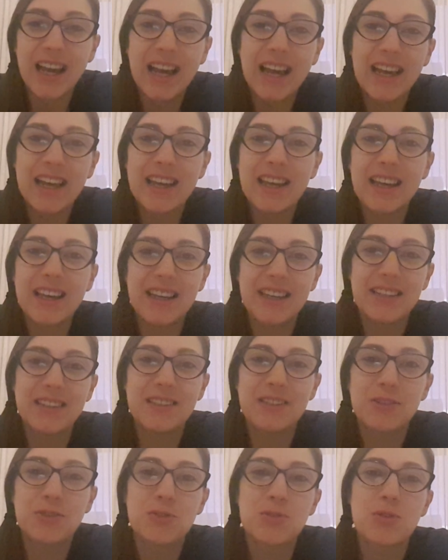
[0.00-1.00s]
and
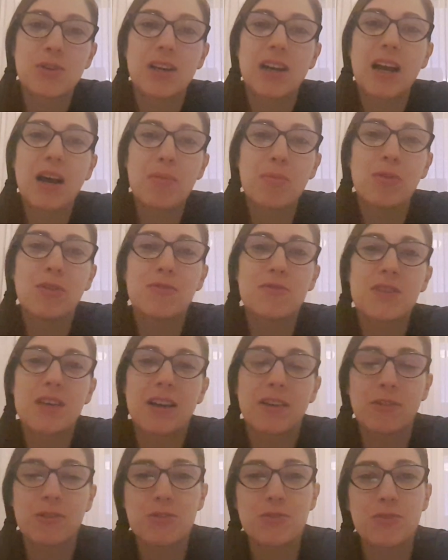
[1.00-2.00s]
it took a couple of
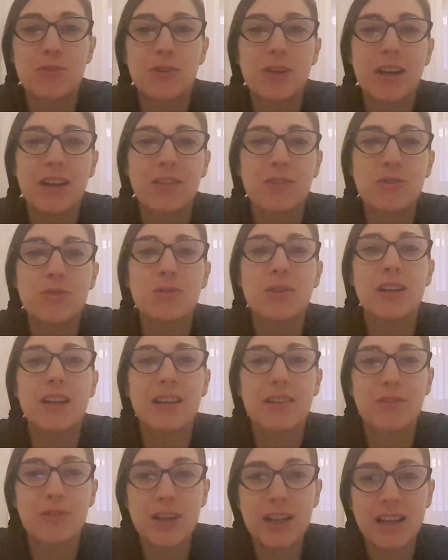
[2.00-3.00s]
seconds for her to
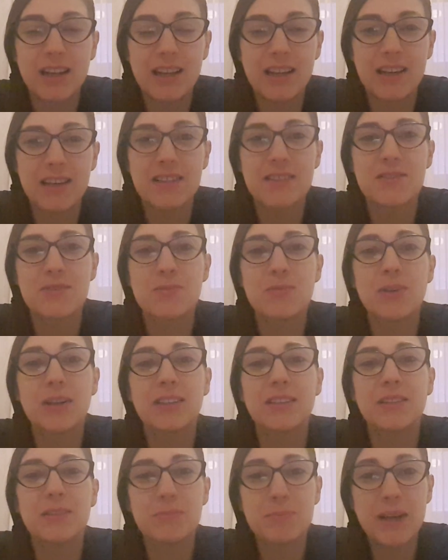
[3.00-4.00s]
realize what
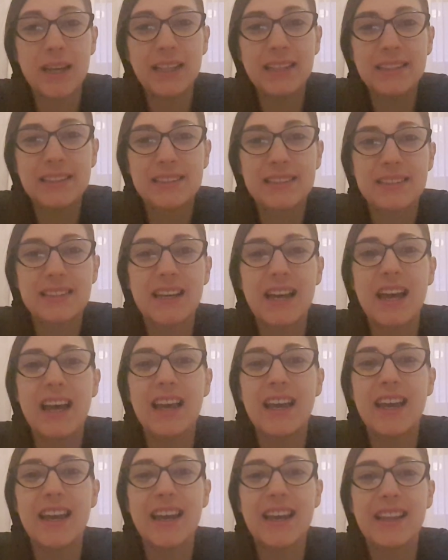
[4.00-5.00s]
it meant,
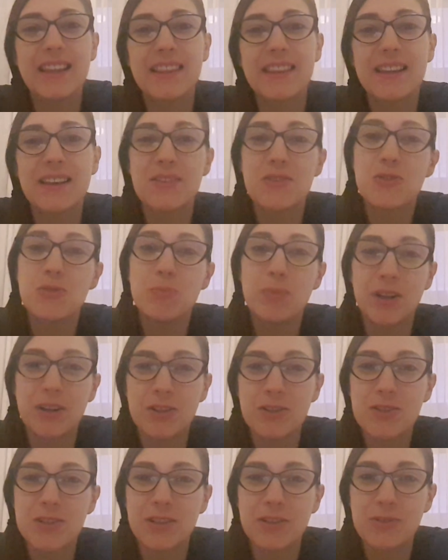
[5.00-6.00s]
and then she
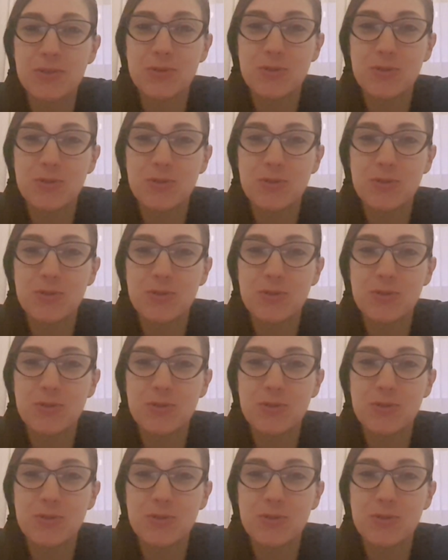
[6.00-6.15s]
burst into